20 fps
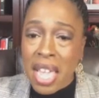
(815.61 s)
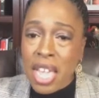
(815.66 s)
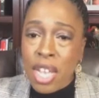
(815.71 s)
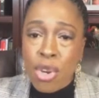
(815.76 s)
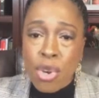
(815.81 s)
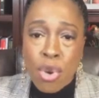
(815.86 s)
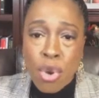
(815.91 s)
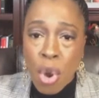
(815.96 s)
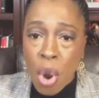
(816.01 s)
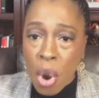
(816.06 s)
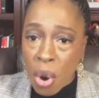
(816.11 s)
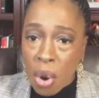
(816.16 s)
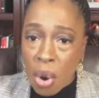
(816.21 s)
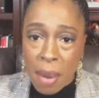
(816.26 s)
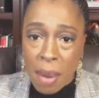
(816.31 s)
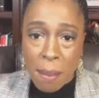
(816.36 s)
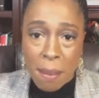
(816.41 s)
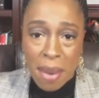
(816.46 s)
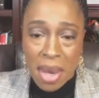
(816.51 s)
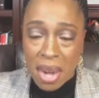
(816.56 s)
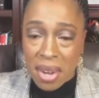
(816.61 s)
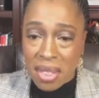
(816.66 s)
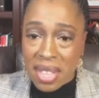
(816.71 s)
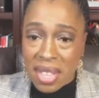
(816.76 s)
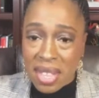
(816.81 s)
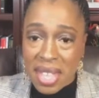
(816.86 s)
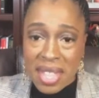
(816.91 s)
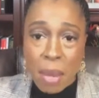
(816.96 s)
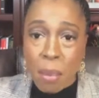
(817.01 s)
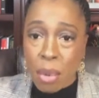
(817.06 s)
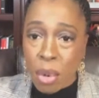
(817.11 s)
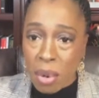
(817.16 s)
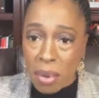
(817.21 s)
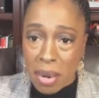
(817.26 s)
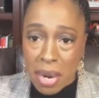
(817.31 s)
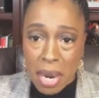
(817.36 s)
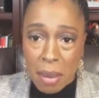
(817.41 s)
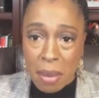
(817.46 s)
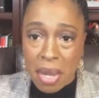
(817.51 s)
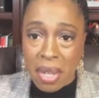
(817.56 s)
y no parte del
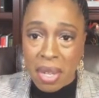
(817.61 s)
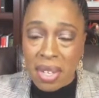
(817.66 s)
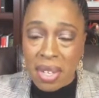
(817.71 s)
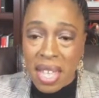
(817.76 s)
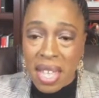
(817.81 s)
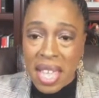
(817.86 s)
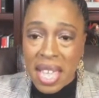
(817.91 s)
problema.